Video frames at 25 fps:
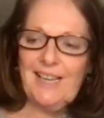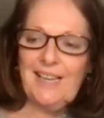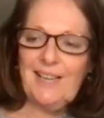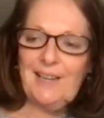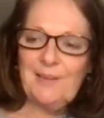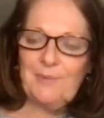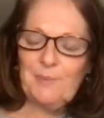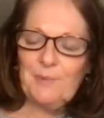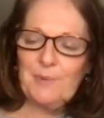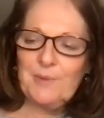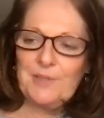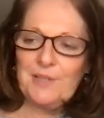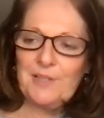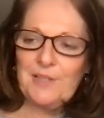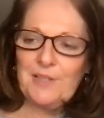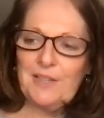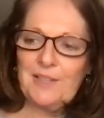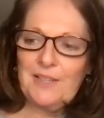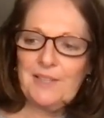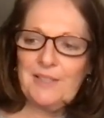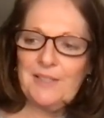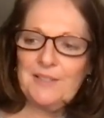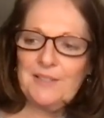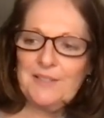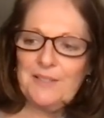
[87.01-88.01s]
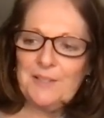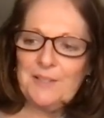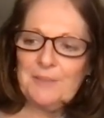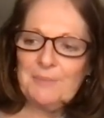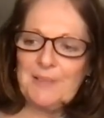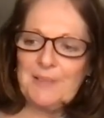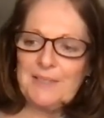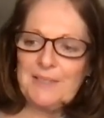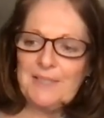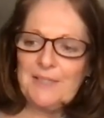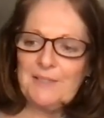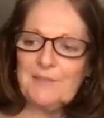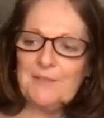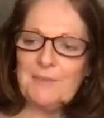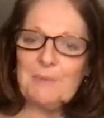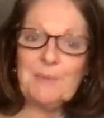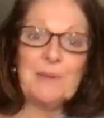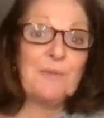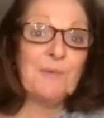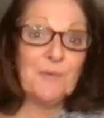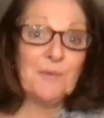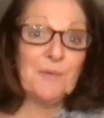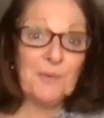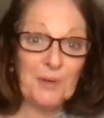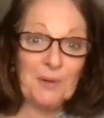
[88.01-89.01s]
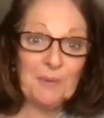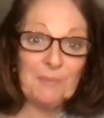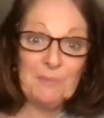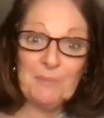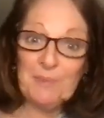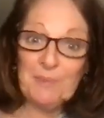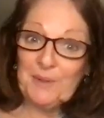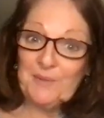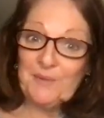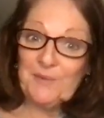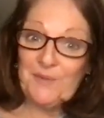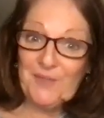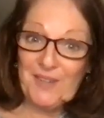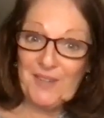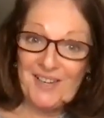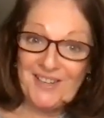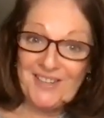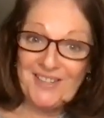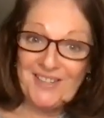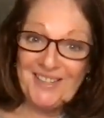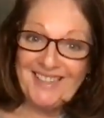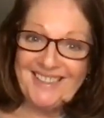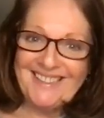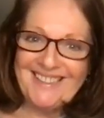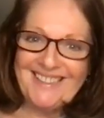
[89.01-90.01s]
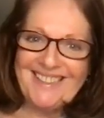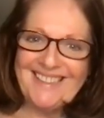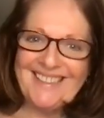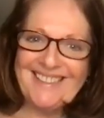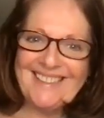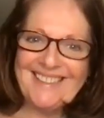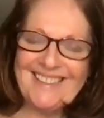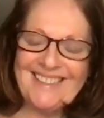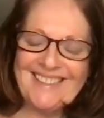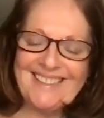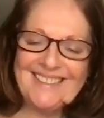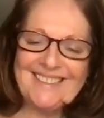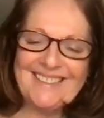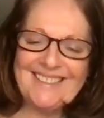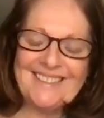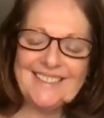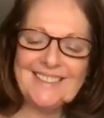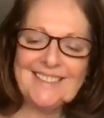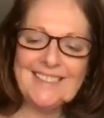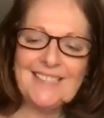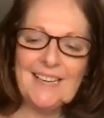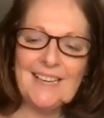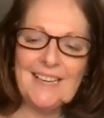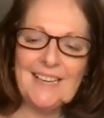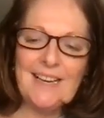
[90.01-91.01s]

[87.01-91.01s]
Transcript: I would consider myself to be firm but fair. And